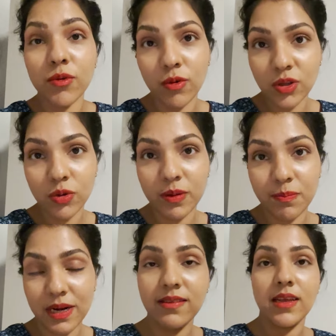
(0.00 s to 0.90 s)
you want to be
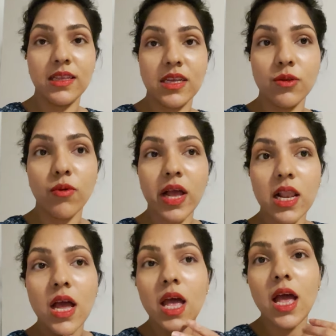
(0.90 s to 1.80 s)
presented well,
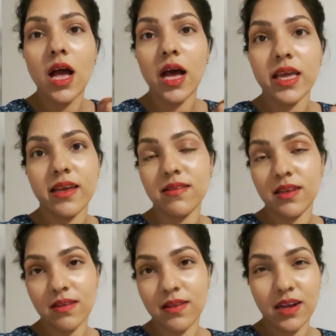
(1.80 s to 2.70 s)
I guess
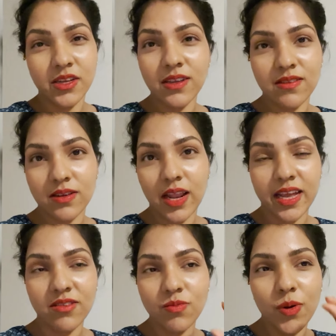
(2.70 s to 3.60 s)
this is just
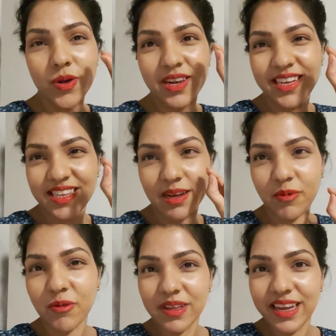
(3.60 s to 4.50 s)
like a small
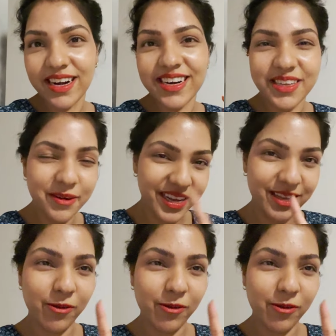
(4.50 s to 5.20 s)
tip over there. Don't get